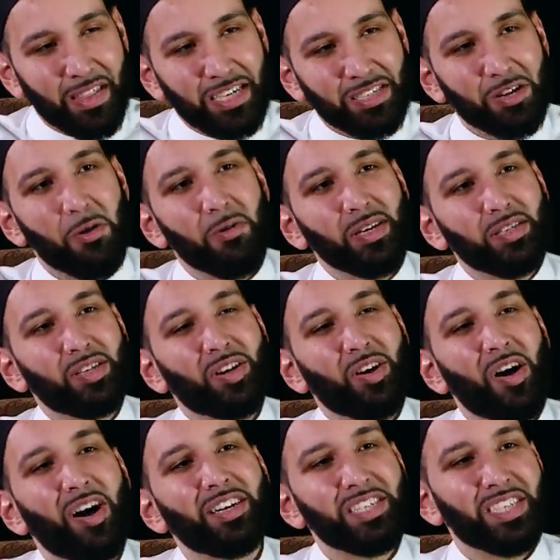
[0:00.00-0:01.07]
that's going to
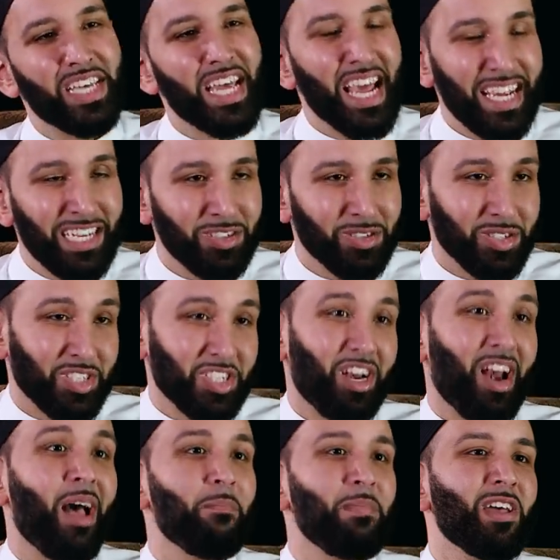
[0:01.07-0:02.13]
cause the angels to
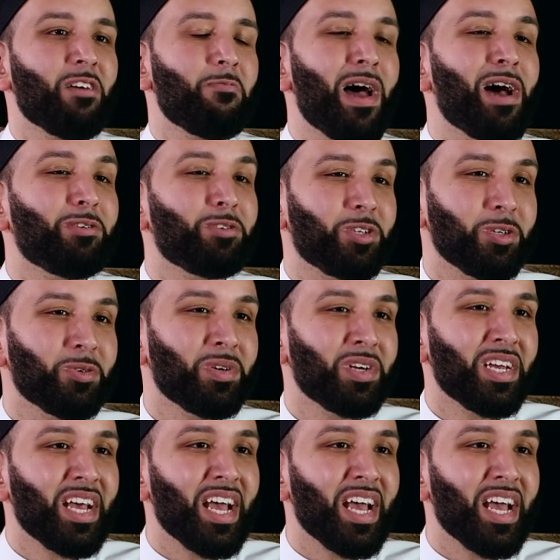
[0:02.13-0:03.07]
not be around you,